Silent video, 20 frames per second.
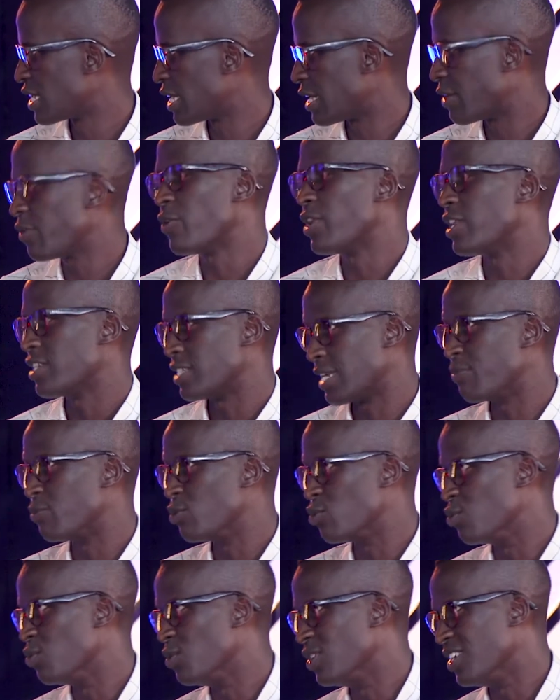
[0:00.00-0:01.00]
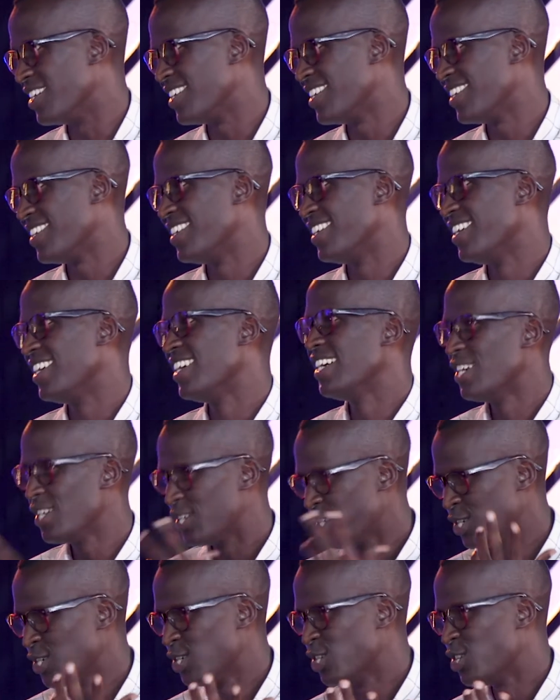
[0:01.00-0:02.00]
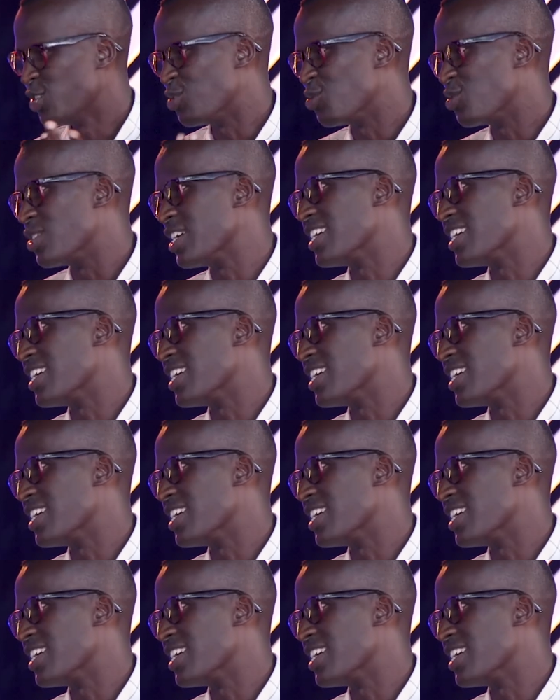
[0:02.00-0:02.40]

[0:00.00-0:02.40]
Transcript: Well, some do. To get,